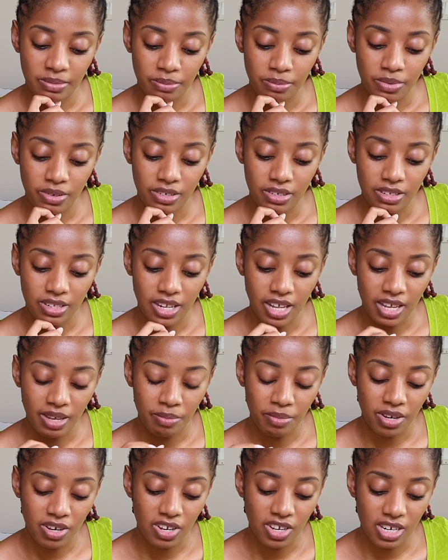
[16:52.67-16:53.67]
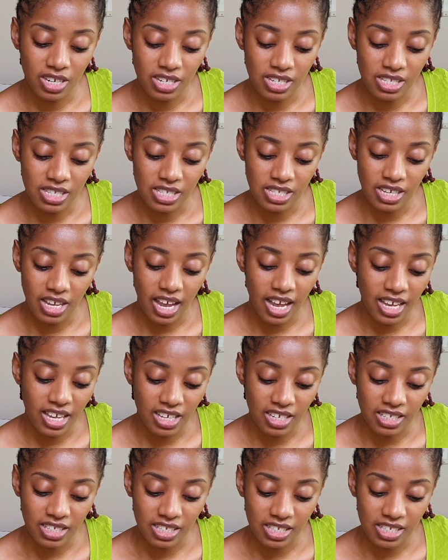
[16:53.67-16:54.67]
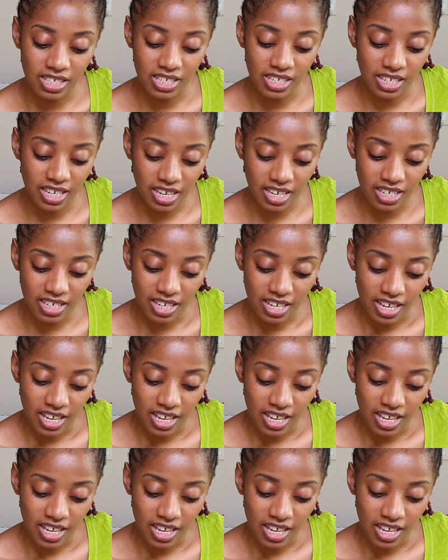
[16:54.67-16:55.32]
but like, I can see that